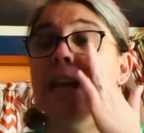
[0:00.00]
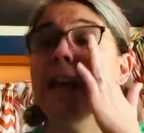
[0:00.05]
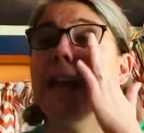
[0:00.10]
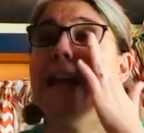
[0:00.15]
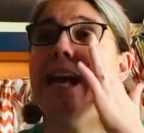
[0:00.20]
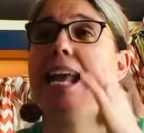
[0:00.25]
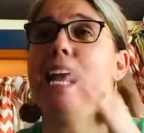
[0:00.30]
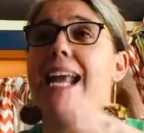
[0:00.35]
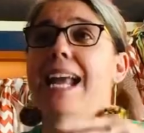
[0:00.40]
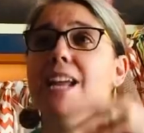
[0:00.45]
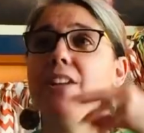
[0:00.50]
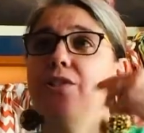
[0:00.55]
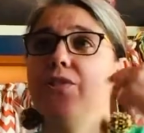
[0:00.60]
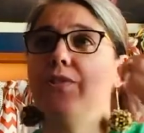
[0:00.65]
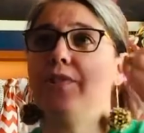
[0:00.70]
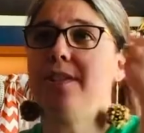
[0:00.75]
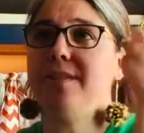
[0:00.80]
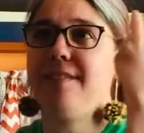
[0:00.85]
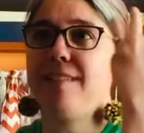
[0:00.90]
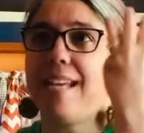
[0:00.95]
And
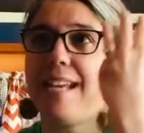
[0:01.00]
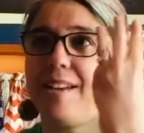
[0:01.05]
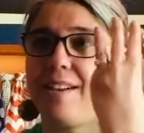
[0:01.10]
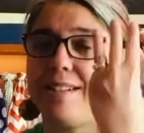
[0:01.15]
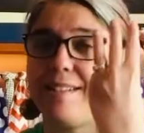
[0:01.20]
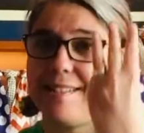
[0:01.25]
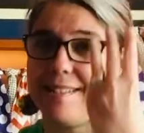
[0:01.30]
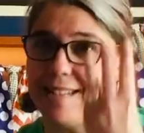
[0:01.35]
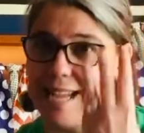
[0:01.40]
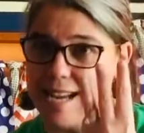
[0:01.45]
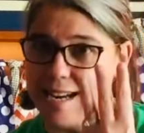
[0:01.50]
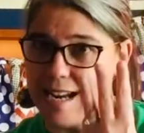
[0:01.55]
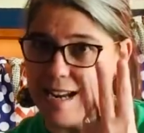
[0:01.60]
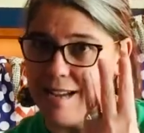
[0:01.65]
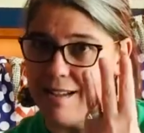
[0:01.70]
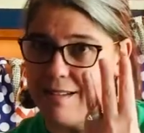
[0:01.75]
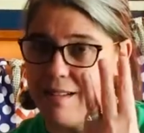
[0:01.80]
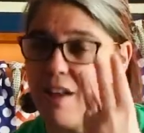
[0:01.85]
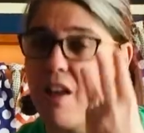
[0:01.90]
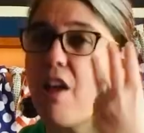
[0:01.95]
your
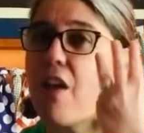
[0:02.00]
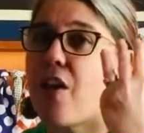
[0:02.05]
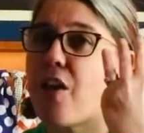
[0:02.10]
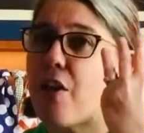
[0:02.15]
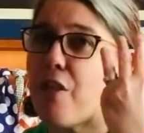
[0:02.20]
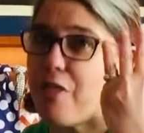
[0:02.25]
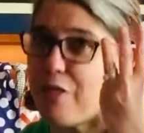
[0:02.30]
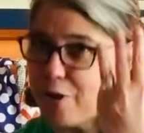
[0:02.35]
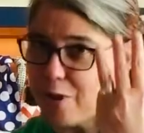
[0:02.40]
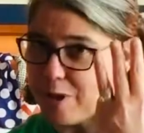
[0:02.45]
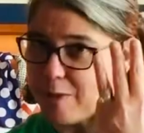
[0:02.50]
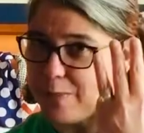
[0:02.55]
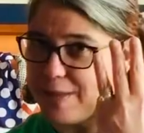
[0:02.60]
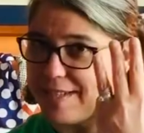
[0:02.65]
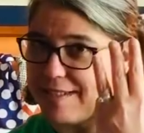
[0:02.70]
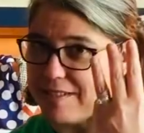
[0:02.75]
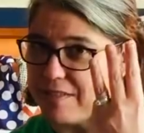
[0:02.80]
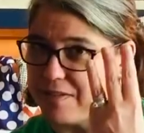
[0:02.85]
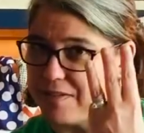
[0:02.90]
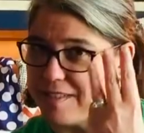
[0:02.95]
third
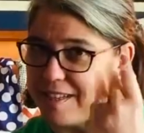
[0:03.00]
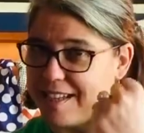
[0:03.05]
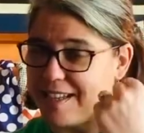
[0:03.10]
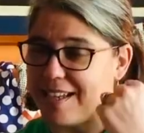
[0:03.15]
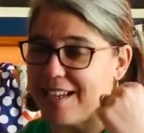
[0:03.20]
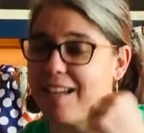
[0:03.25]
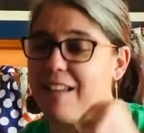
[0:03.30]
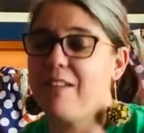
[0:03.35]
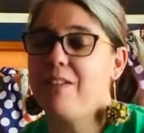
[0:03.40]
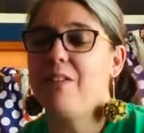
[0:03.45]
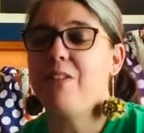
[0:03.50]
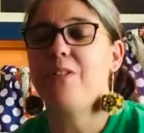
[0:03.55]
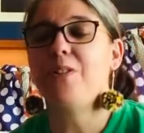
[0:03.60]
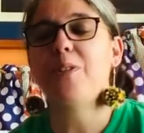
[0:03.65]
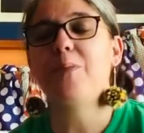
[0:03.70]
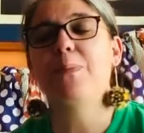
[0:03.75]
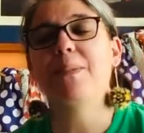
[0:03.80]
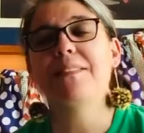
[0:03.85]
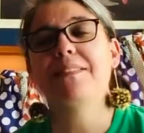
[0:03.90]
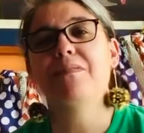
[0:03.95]
piece of tarea, third
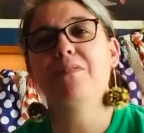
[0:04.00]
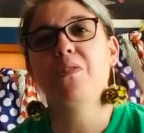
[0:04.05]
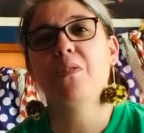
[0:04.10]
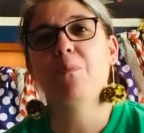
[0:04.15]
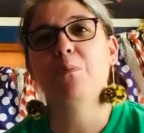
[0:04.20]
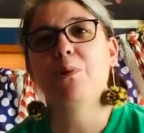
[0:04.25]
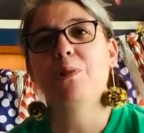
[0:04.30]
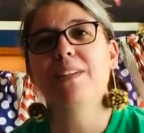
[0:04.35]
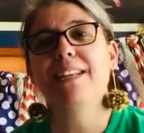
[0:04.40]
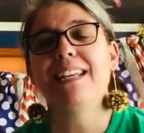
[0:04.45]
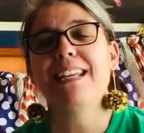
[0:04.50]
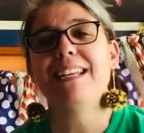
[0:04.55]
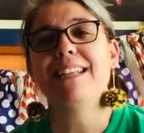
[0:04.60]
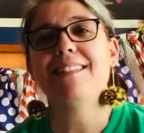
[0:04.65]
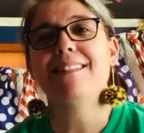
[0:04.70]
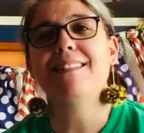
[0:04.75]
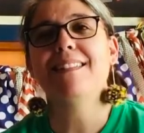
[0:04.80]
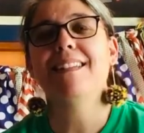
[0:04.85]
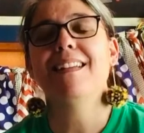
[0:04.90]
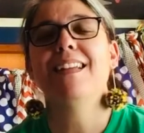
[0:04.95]
piece of homework
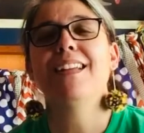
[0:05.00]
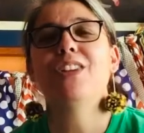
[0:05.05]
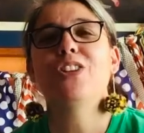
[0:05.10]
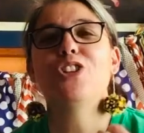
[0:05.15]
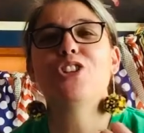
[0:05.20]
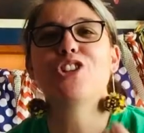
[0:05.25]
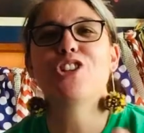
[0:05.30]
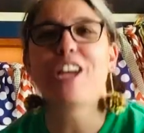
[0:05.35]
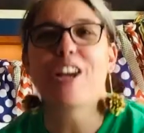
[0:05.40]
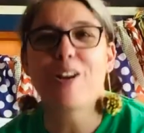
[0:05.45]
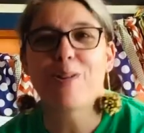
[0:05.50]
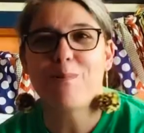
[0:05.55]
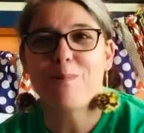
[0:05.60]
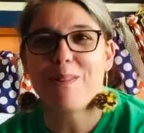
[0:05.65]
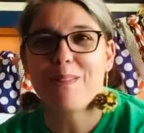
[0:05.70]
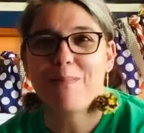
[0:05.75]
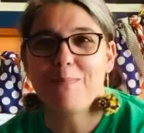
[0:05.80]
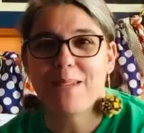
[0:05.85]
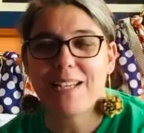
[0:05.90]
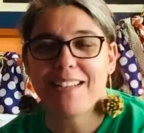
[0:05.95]
is share
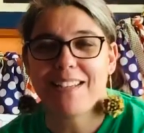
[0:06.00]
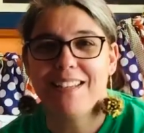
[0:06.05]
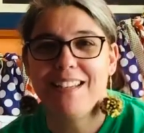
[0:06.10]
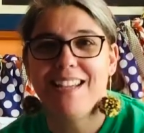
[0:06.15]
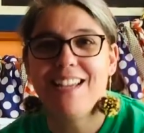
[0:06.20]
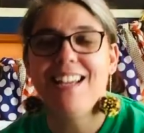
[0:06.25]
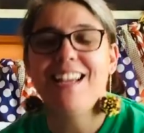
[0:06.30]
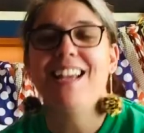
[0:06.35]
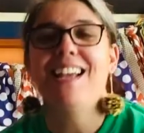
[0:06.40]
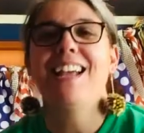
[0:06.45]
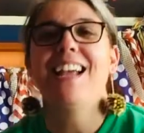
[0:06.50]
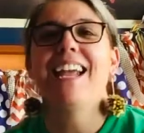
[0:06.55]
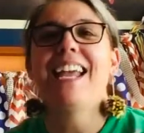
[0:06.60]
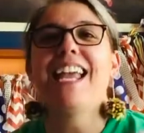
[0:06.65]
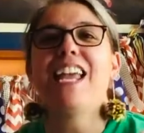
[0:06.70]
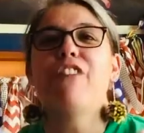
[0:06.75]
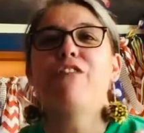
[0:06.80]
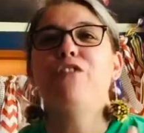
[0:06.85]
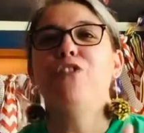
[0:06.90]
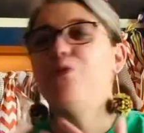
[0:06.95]
with me.
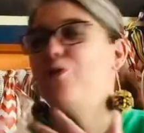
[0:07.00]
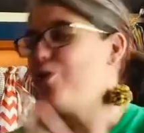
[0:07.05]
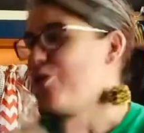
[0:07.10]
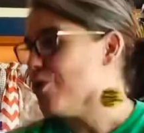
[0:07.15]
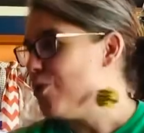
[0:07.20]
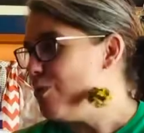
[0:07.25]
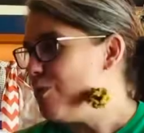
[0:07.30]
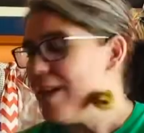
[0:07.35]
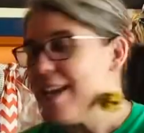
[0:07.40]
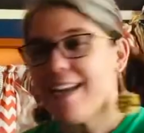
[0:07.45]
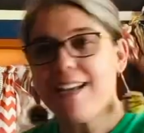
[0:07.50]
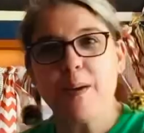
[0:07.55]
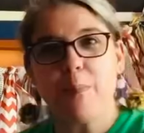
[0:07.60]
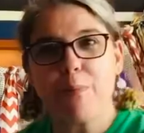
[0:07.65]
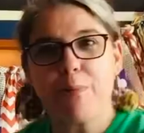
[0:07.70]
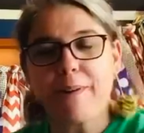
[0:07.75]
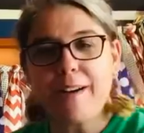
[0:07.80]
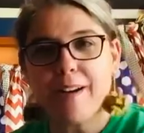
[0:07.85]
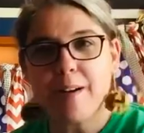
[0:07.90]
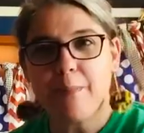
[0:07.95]
If you do make a
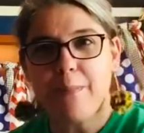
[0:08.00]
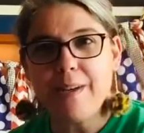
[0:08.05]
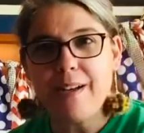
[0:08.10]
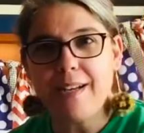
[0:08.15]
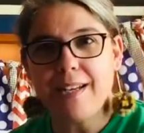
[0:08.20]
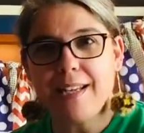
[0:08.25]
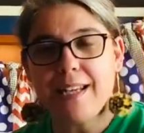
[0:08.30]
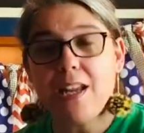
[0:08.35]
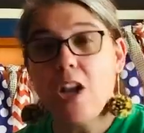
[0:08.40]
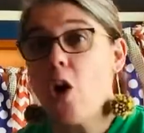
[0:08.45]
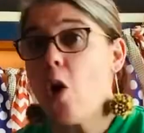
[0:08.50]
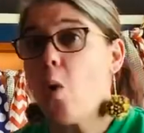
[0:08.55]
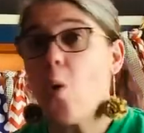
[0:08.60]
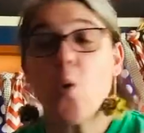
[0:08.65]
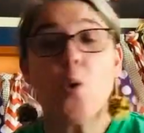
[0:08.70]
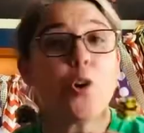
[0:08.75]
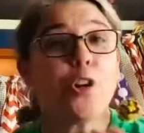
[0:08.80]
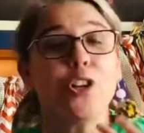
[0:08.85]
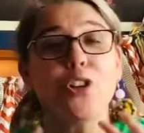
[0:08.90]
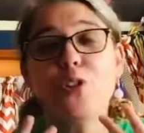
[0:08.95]
prayer buddy
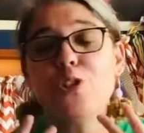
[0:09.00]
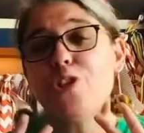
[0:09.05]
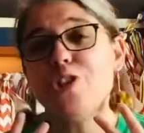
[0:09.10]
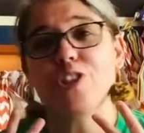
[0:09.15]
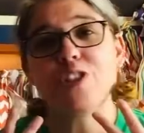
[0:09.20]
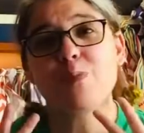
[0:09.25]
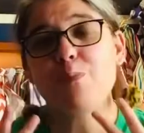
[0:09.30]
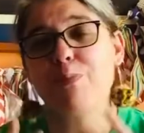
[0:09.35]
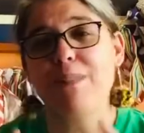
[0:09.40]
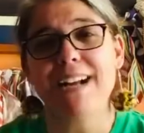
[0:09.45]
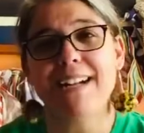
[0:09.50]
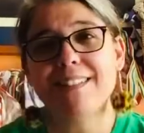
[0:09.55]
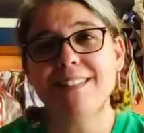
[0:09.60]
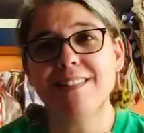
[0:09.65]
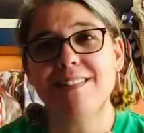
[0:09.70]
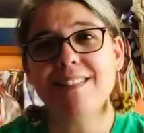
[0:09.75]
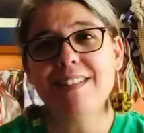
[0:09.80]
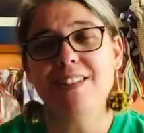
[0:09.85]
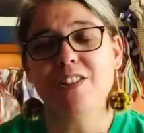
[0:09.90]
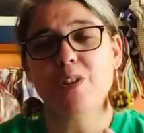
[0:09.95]
or you're just
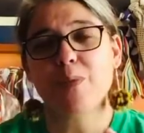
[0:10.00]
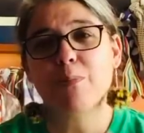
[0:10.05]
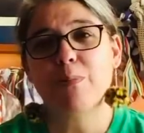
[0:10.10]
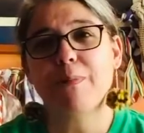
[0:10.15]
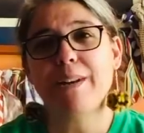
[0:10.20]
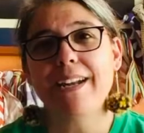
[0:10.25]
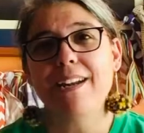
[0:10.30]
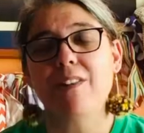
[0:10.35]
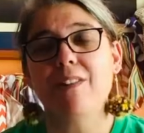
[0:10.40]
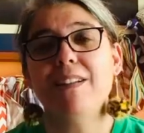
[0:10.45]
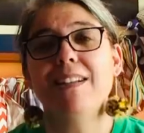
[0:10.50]
practicing your prayer,